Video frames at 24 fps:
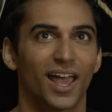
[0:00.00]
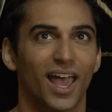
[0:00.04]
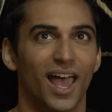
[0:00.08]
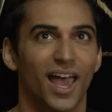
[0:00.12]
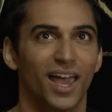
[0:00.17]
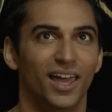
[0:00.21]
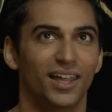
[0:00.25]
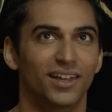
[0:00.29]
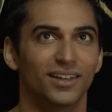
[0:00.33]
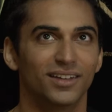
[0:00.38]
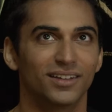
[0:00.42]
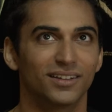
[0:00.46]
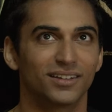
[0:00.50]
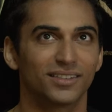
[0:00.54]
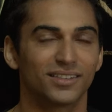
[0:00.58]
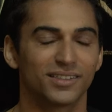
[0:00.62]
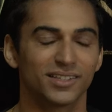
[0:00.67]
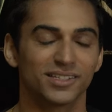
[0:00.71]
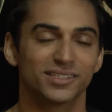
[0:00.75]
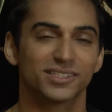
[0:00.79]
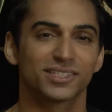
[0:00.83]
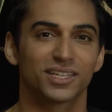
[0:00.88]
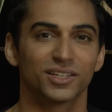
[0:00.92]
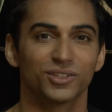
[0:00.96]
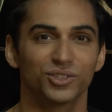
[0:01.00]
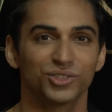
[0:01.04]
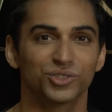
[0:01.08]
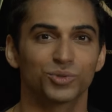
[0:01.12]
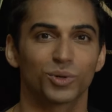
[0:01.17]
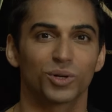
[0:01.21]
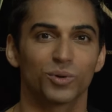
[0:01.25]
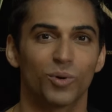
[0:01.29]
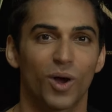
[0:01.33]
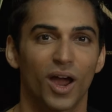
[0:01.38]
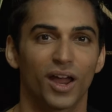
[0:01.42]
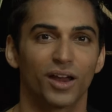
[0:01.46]
and the skills
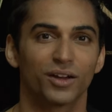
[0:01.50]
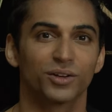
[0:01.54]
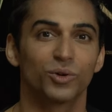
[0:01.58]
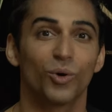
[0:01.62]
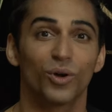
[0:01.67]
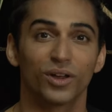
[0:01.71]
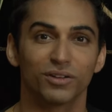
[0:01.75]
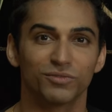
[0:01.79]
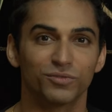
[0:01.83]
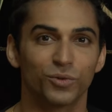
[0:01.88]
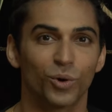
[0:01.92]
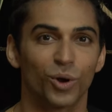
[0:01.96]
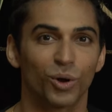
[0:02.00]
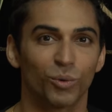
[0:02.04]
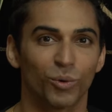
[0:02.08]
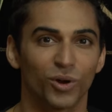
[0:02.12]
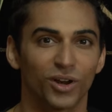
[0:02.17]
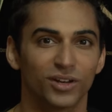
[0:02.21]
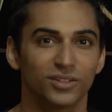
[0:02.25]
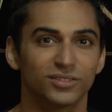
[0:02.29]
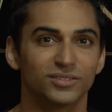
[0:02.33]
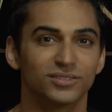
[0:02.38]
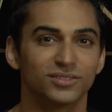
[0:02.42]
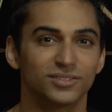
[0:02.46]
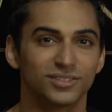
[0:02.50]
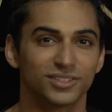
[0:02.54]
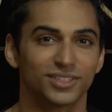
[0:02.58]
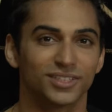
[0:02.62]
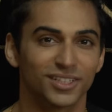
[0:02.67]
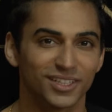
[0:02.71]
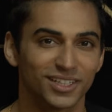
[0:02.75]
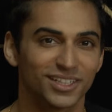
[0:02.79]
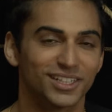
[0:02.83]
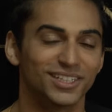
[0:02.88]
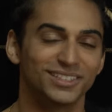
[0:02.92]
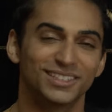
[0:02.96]
required going forward
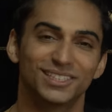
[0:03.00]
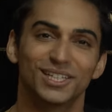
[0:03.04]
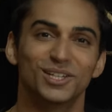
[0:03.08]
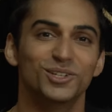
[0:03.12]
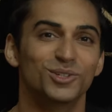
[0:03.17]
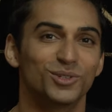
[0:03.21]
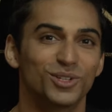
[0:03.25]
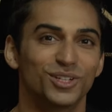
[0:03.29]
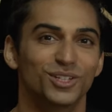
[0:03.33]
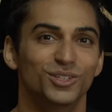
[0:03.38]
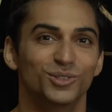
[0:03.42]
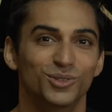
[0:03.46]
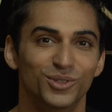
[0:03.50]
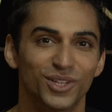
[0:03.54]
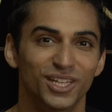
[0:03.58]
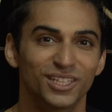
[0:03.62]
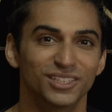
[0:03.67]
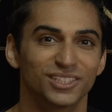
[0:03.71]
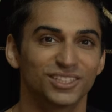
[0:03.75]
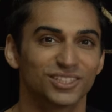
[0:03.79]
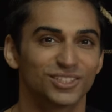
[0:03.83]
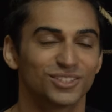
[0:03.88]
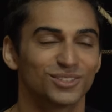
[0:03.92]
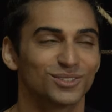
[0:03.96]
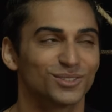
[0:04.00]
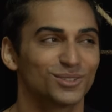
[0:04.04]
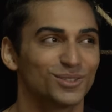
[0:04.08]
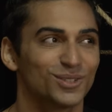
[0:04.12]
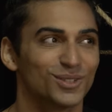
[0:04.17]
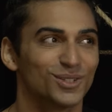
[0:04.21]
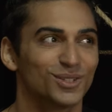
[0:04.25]
to continue to do this